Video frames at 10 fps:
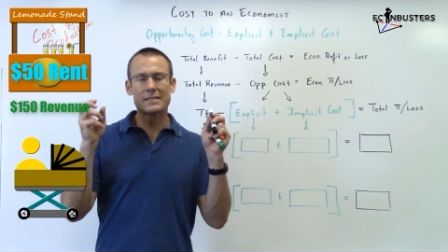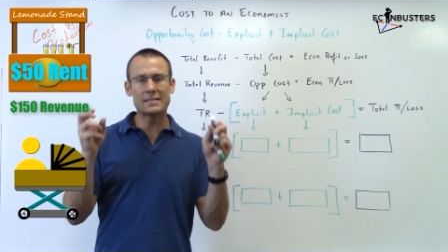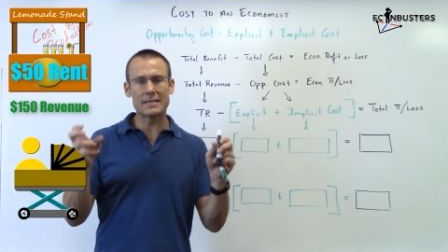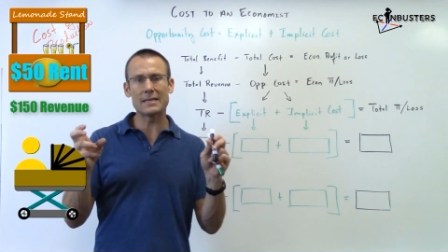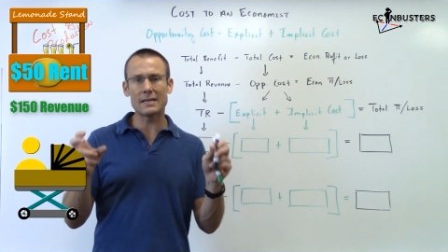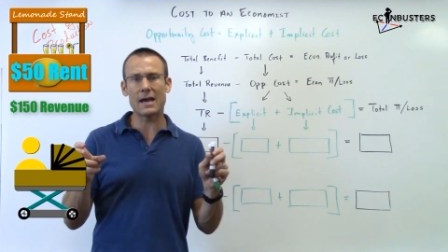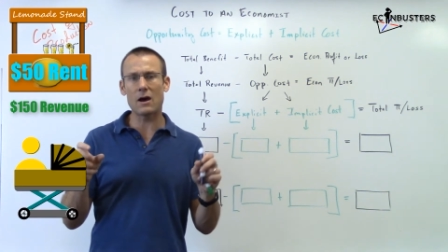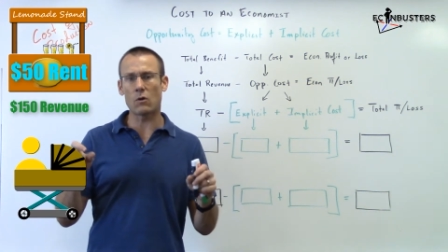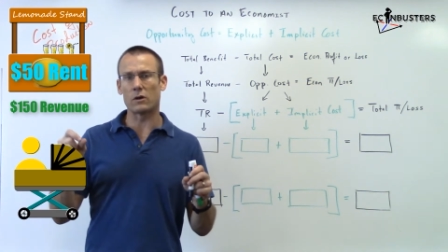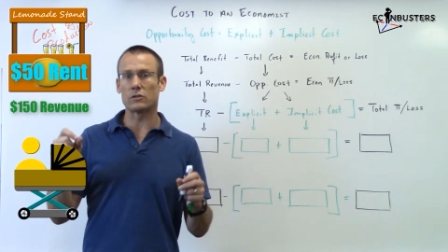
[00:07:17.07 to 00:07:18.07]
10
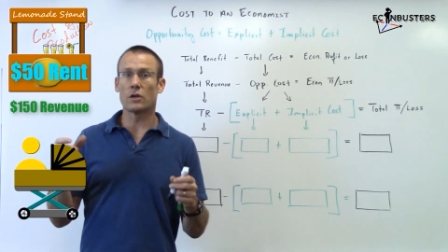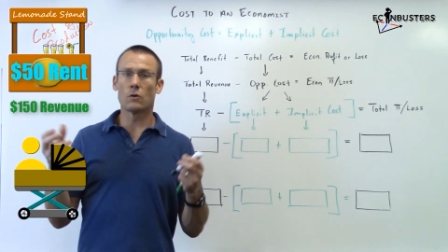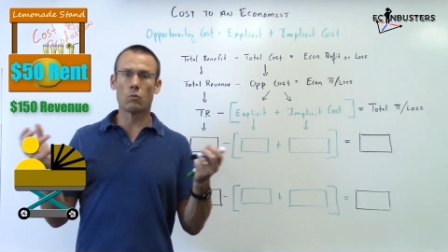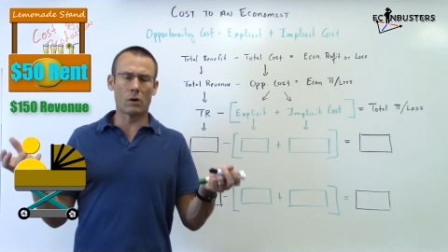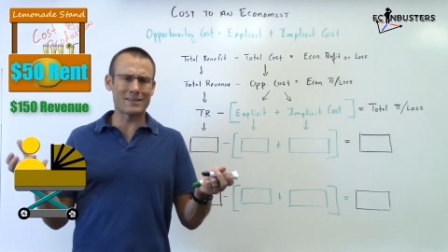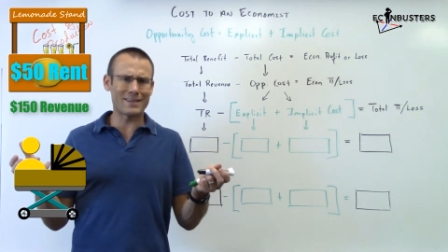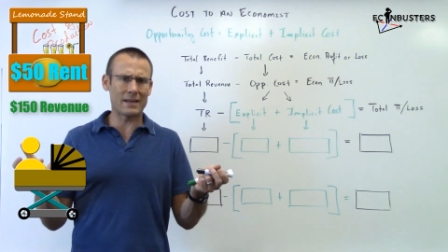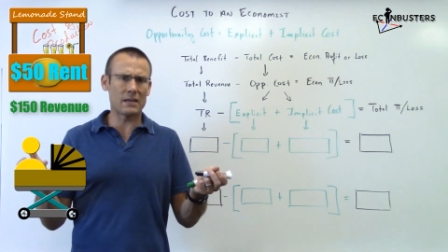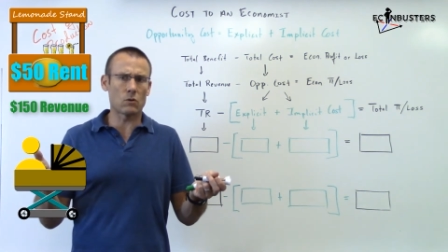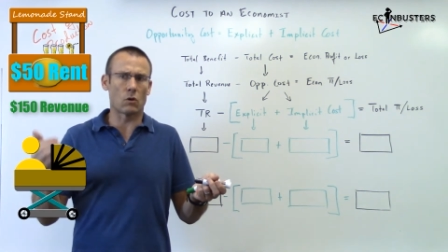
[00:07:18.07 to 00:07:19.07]
hours. What does
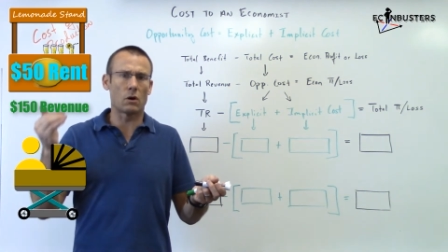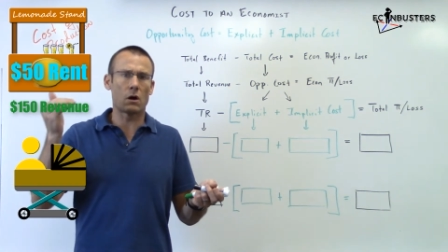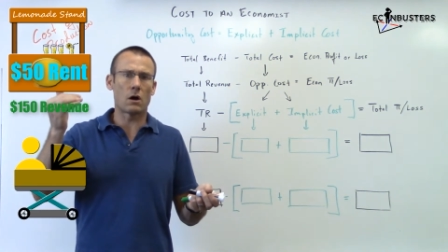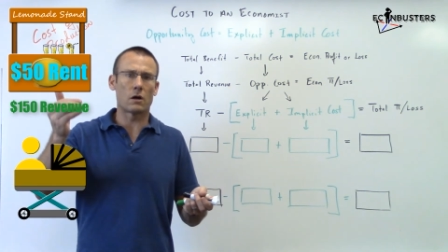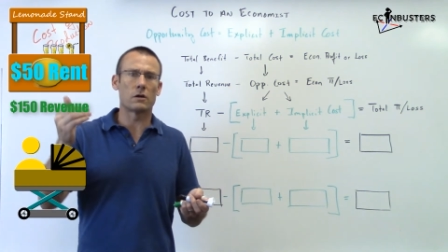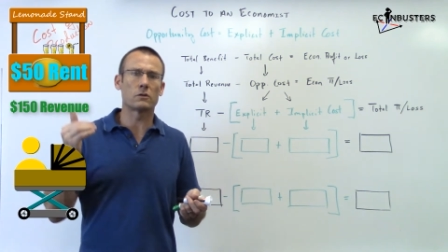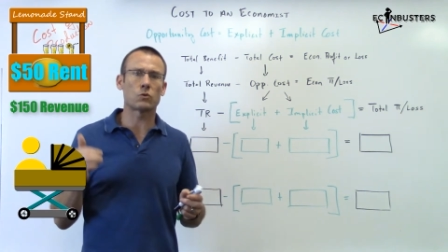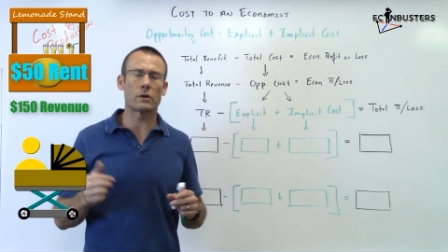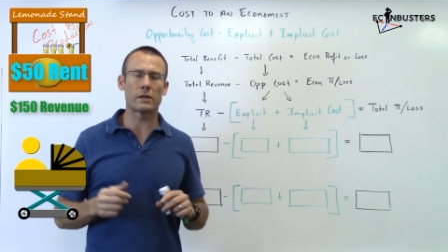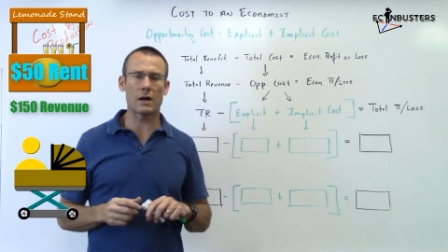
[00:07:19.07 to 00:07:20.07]
that equal?
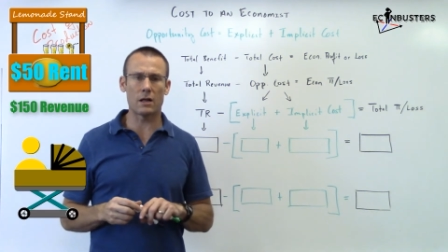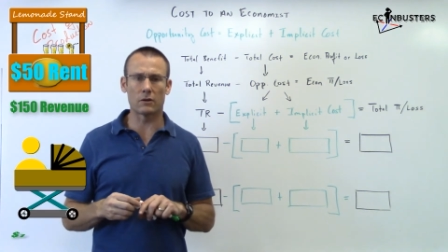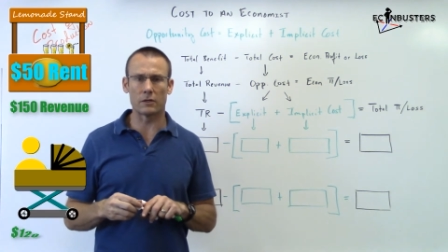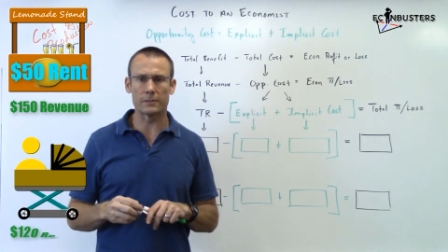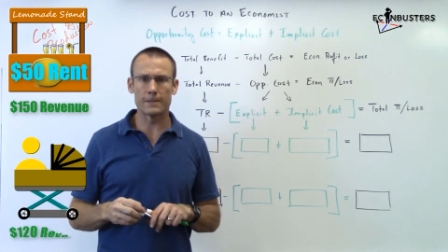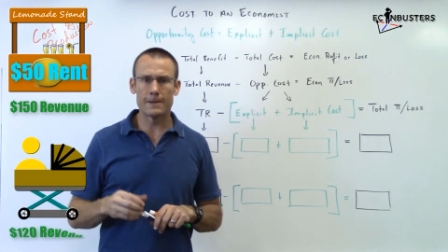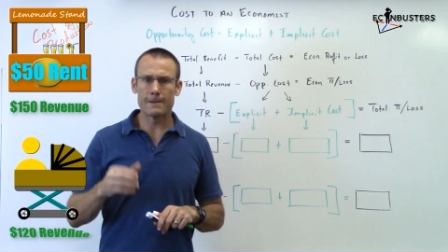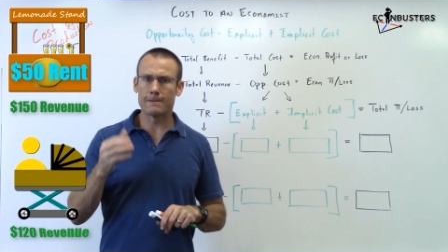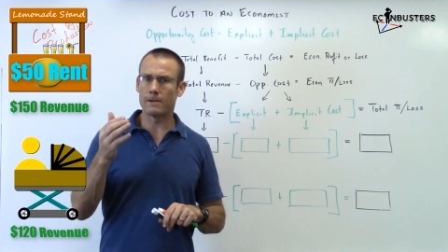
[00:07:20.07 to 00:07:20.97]
$120.